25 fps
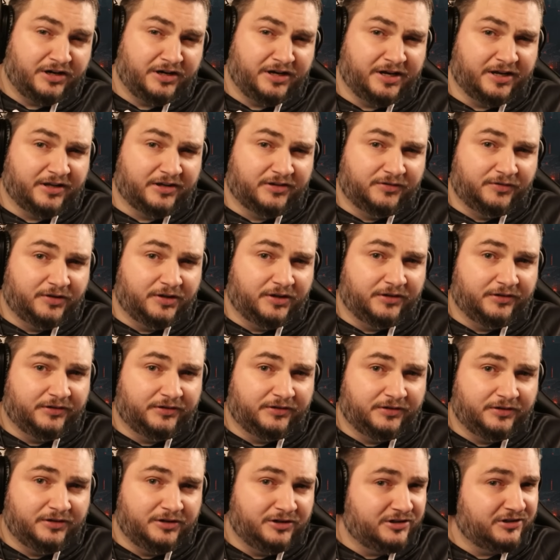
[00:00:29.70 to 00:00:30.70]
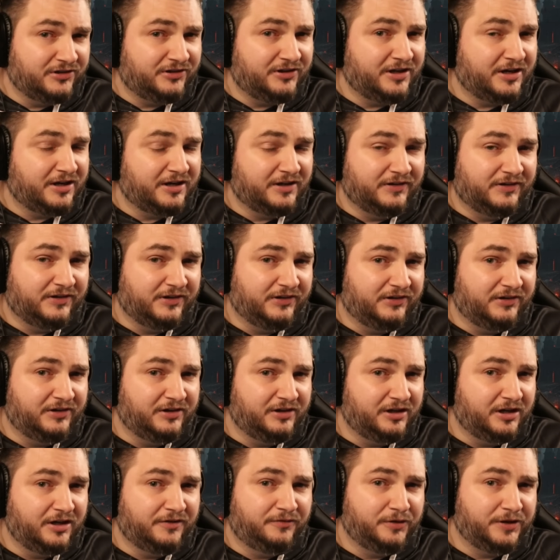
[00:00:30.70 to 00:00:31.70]
X-Falls, you're just not consistent
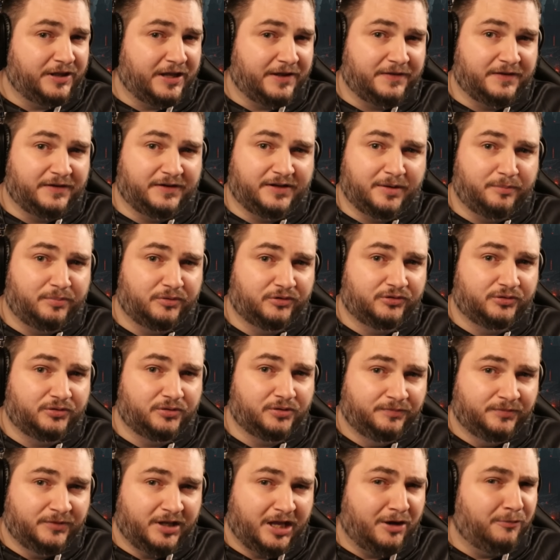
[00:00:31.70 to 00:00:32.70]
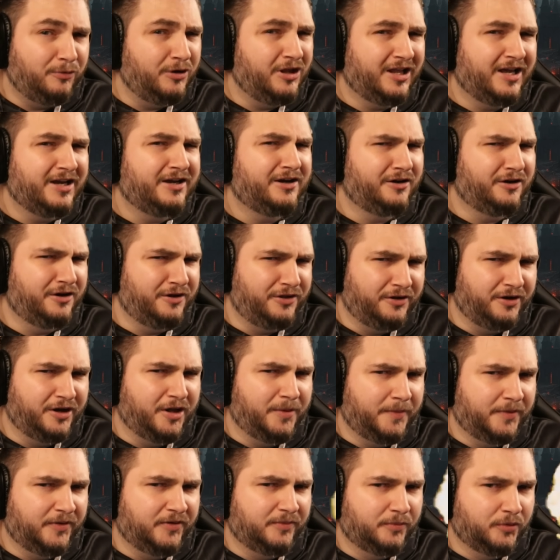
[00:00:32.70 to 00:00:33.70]
enough without the Tempest Roar, and we like our other
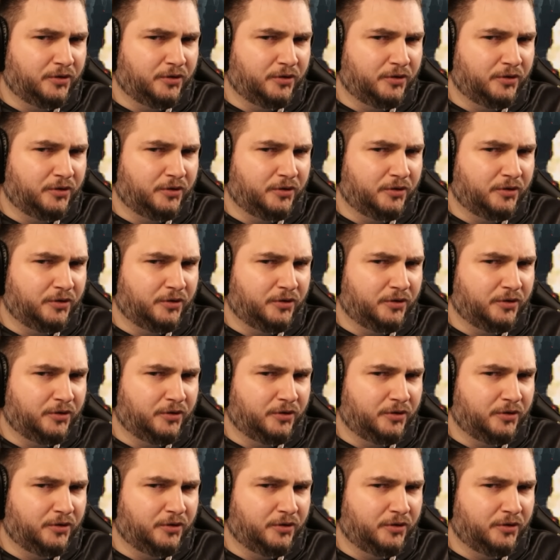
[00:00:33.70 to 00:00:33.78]
helmets more.